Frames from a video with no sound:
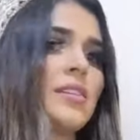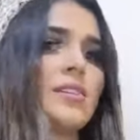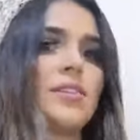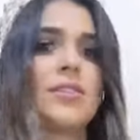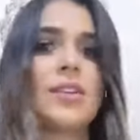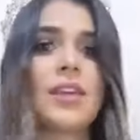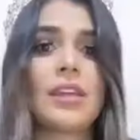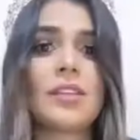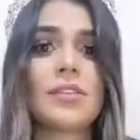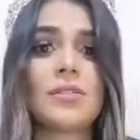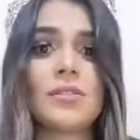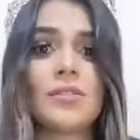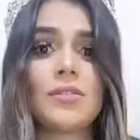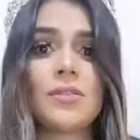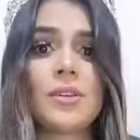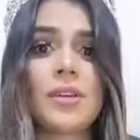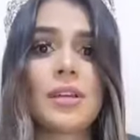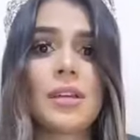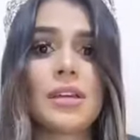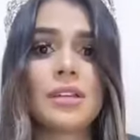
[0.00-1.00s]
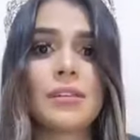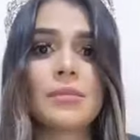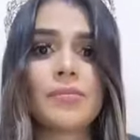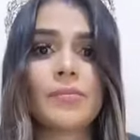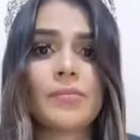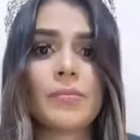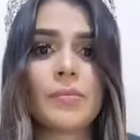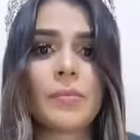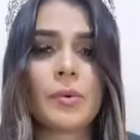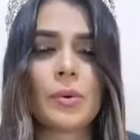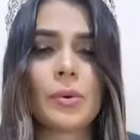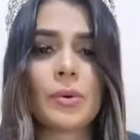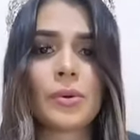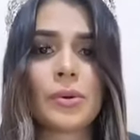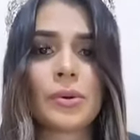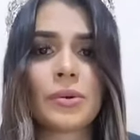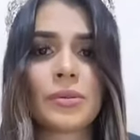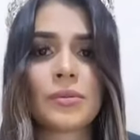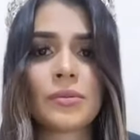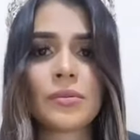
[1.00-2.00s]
you can do it, or